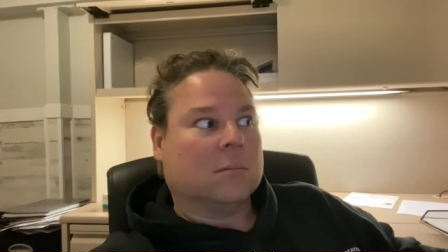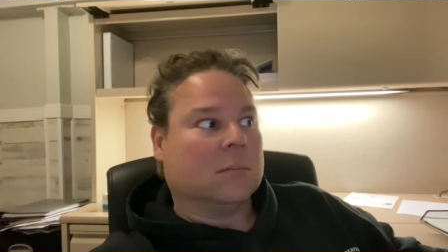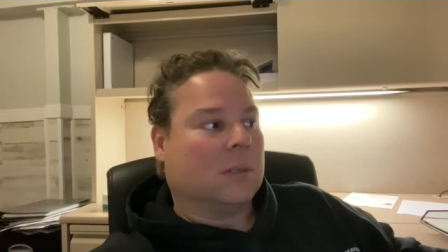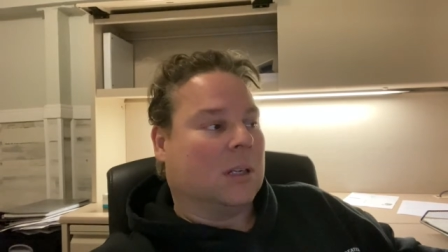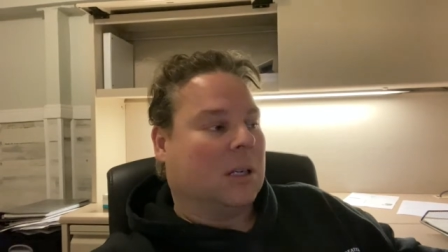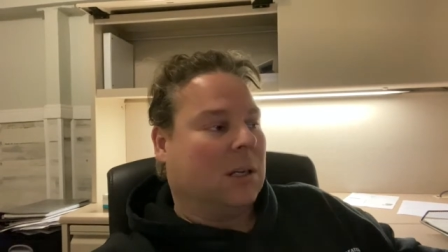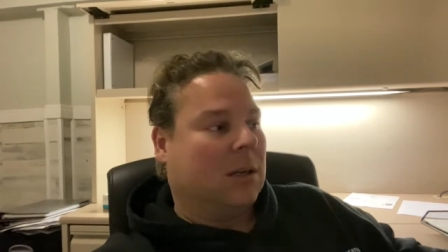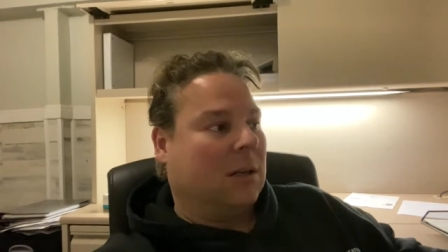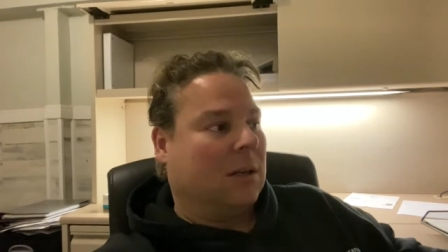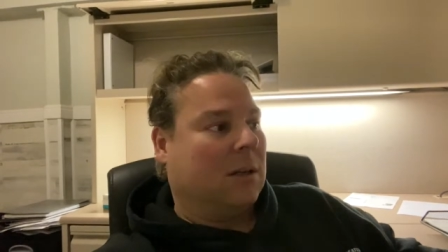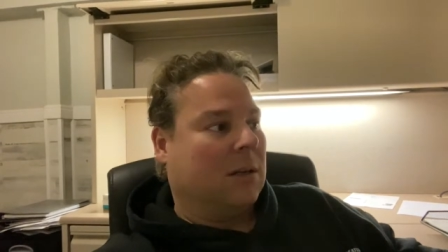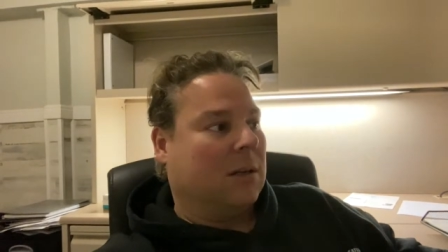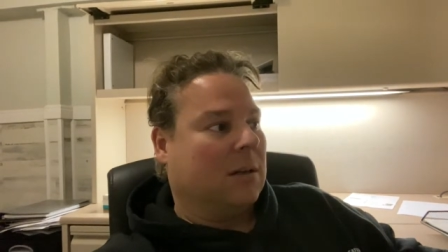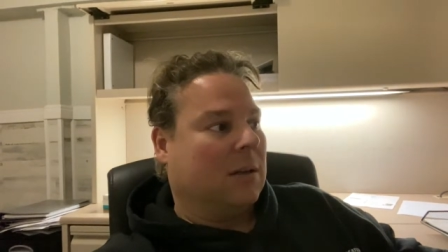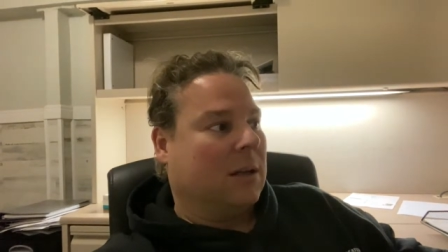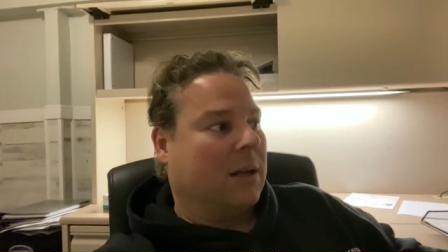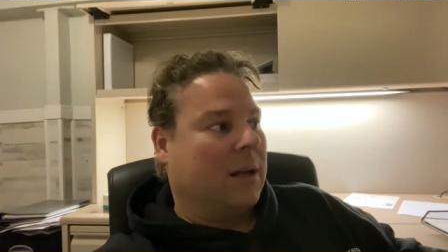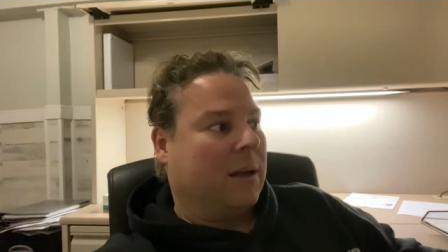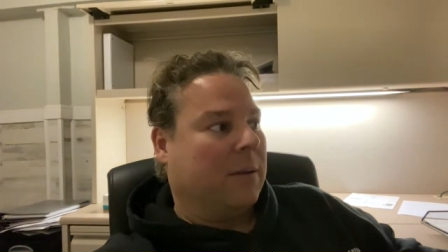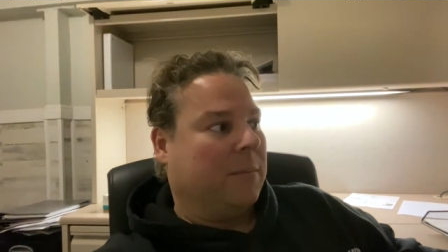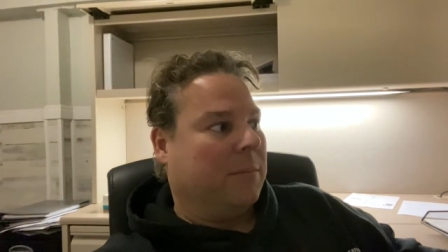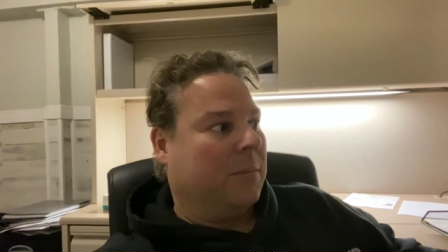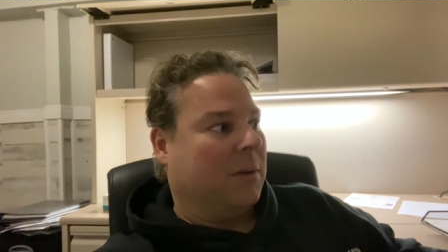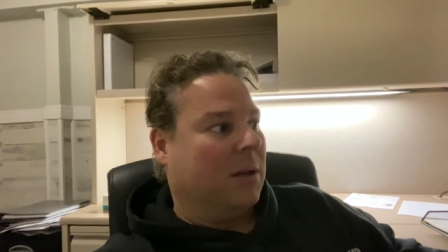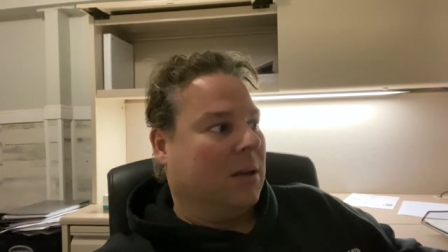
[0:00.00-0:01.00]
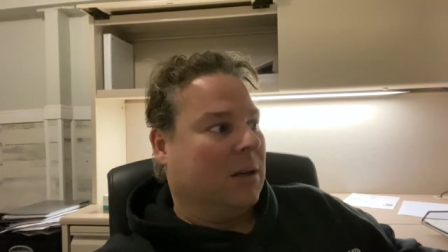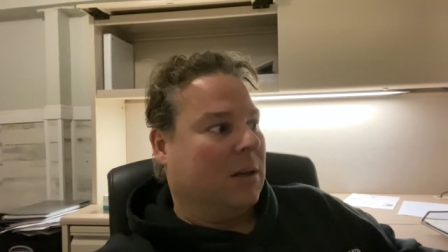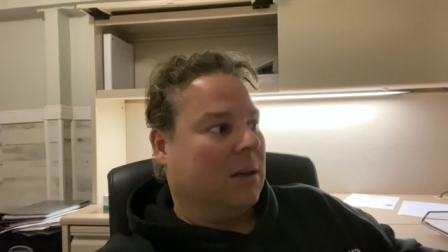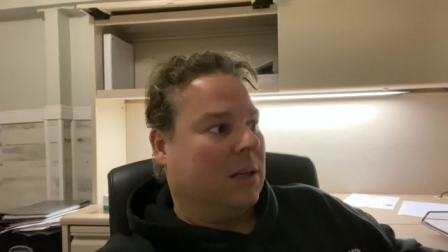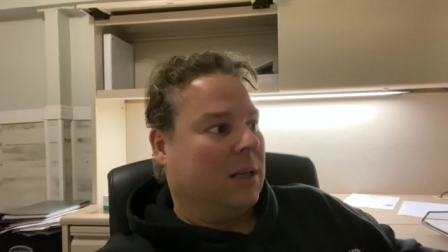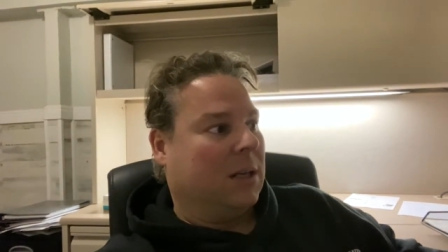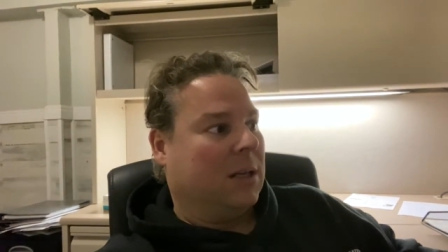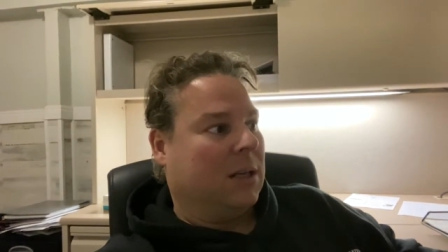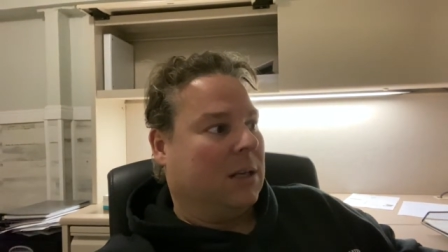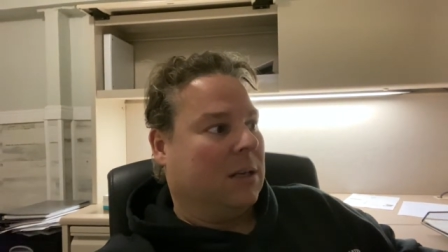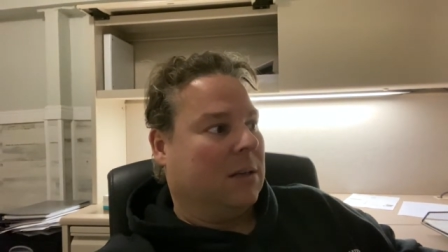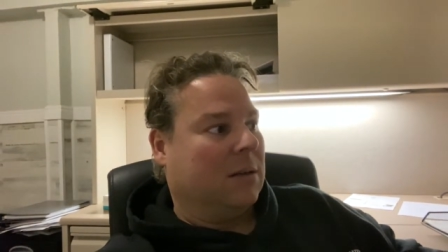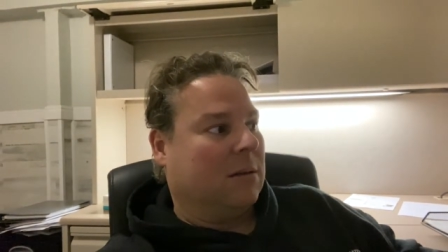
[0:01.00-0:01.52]

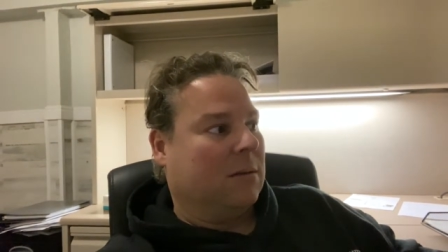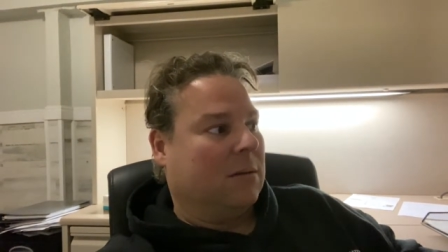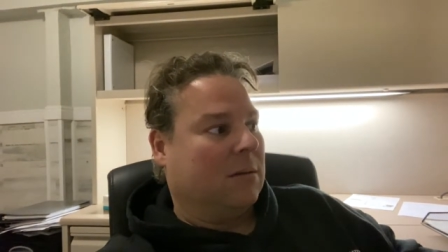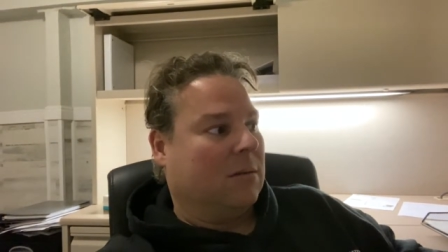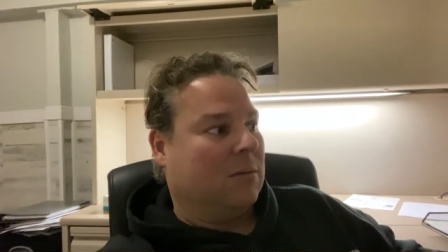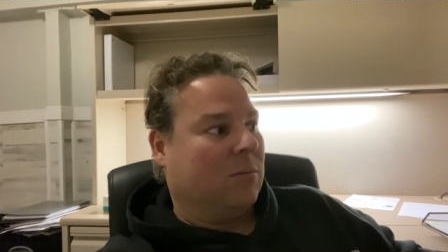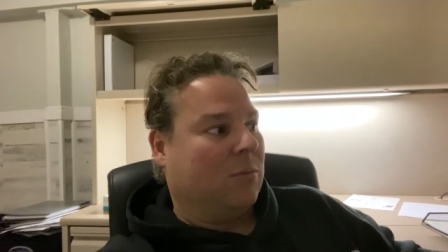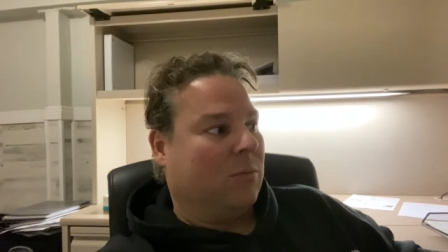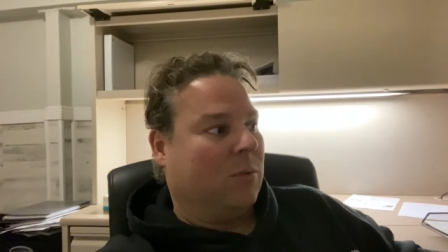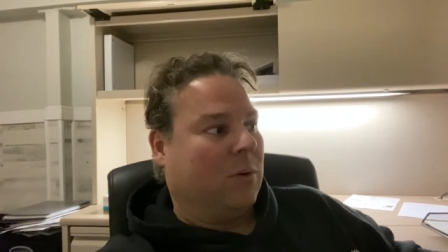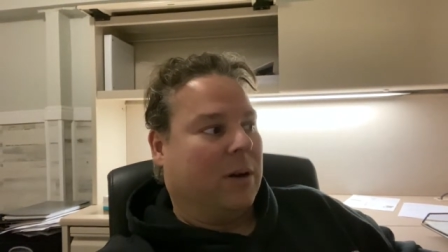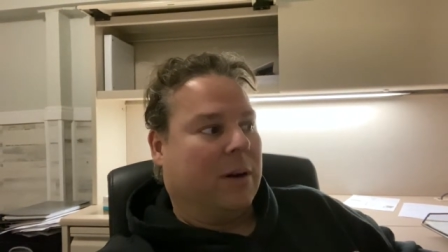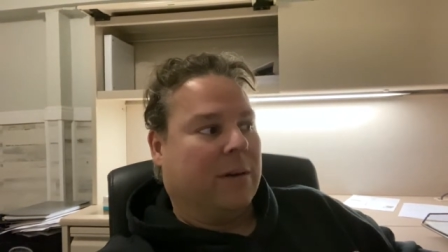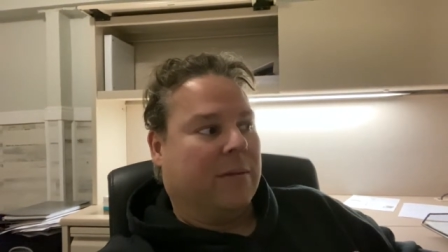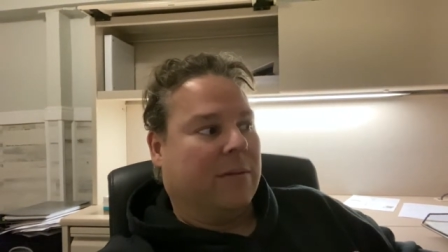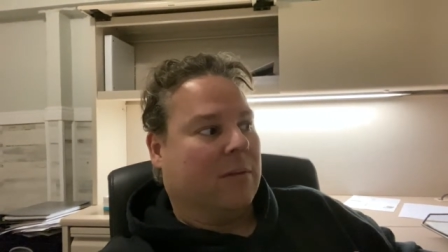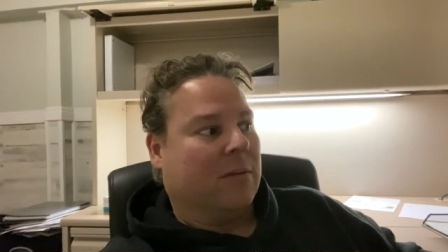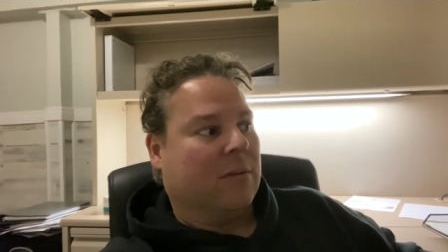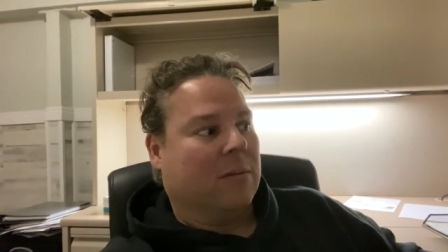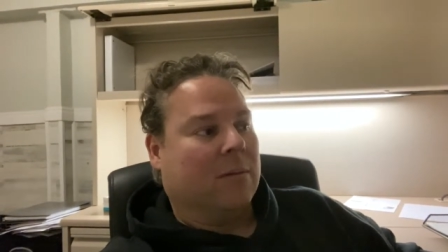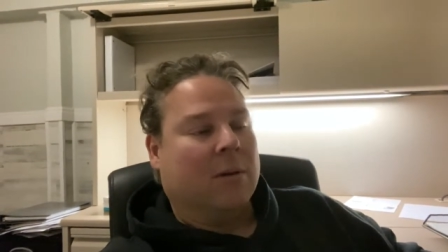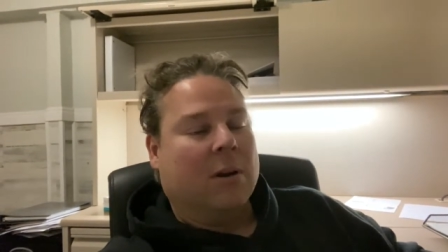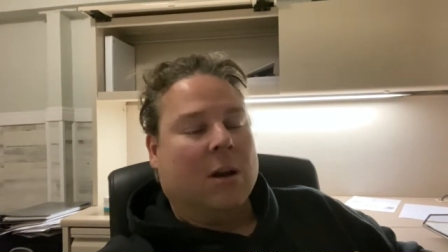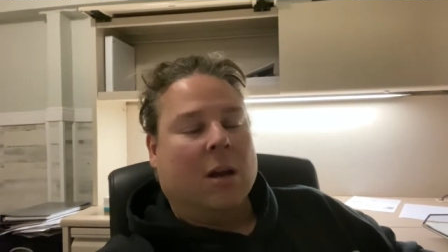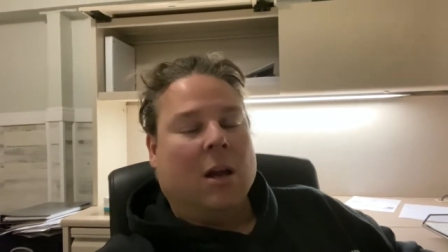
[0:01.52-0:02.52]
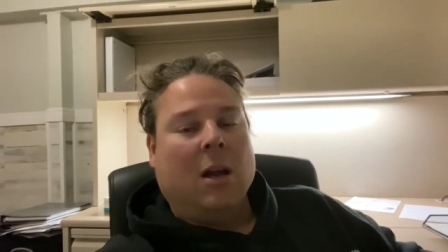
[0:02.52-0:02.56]
liability and whatever